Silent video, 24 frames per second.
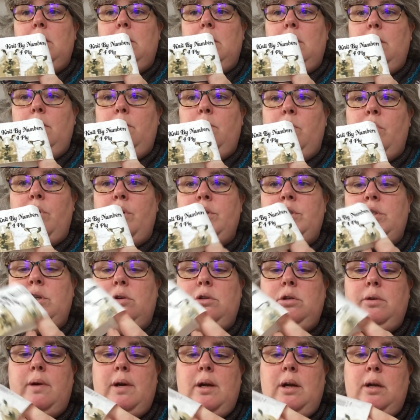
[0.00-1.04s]
What I
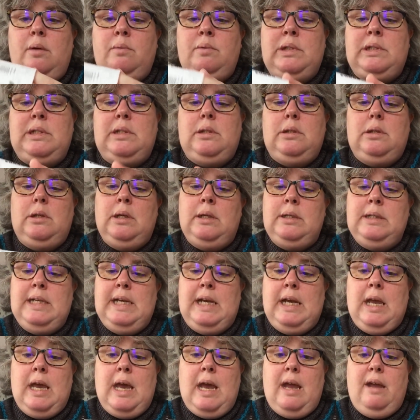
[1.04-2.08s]
showed you earlier was the
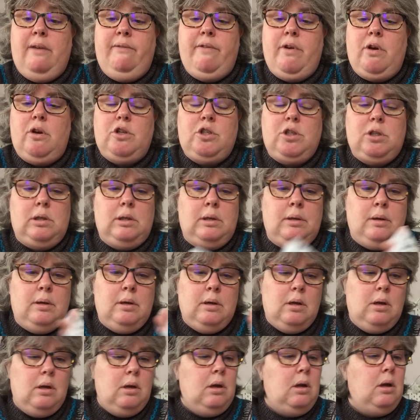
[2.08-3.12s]
DK version.
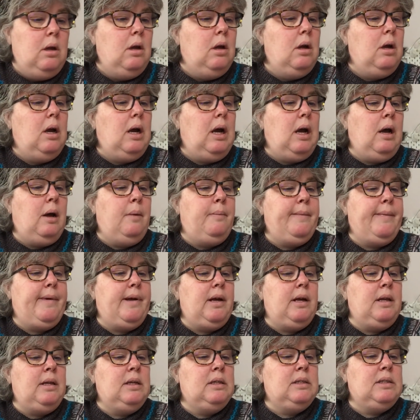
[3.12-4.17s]
And
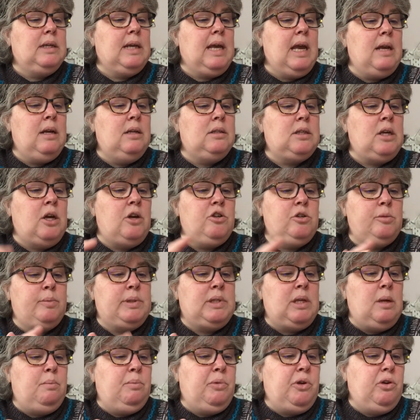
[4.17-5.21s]
this again is
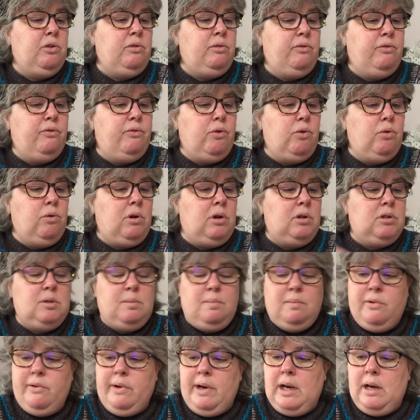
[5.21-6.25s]
100% pure Falklands
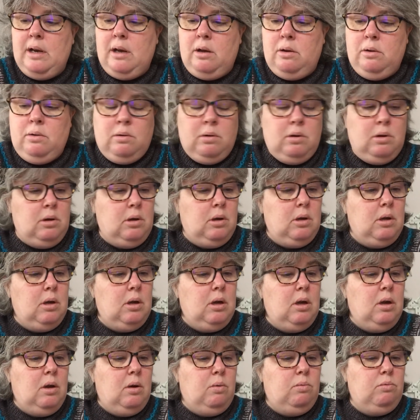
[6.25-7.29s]
merino
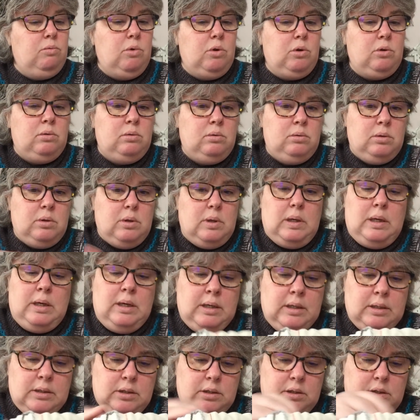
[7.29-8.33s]
wool,
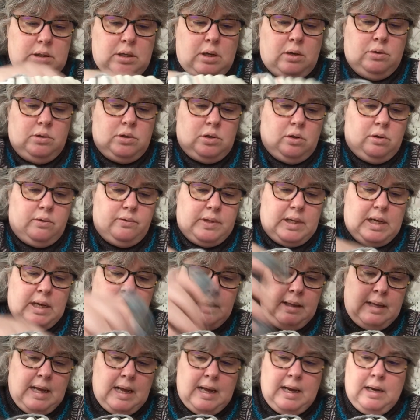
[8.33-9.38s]
and it's so soft.
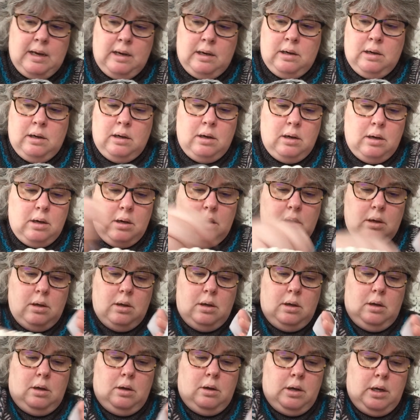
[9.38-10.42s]
And then
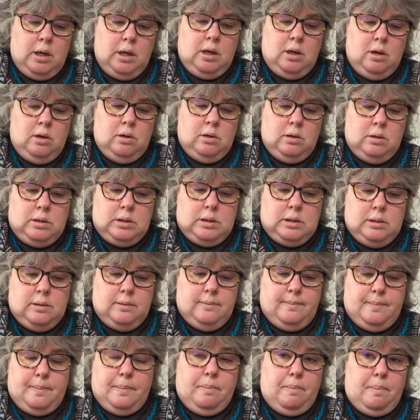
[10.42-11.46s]
I used
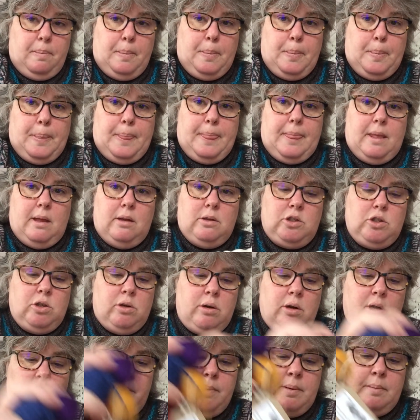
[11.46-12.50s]
John
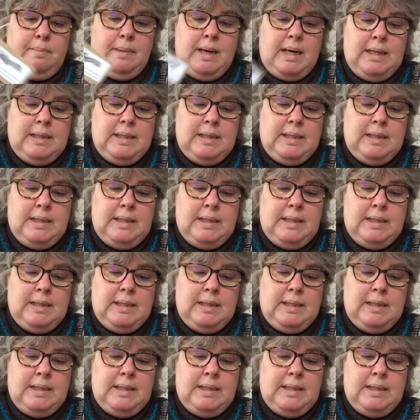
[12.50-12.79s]
Arbon mini